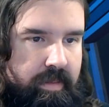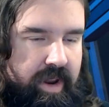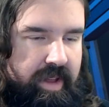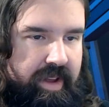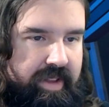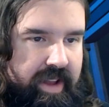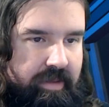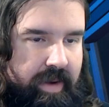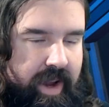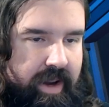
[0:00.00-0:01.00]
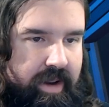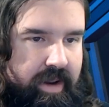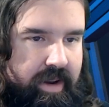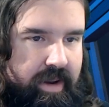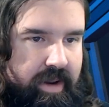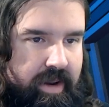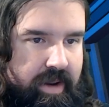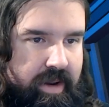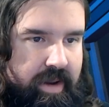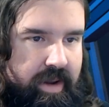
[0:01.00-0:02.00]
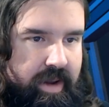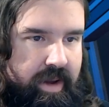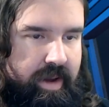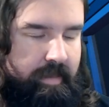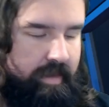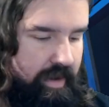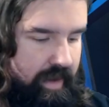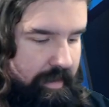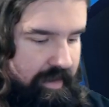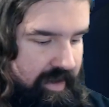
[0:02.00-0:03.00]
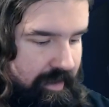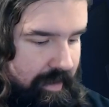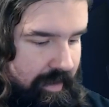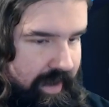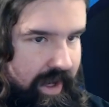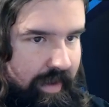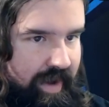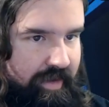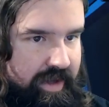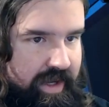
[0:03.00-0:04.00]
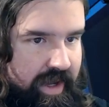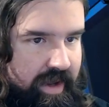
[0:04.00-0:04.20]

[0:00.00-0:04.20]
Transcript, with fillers: I think that's right. Um, you know what? I'm going to send something over to QA first.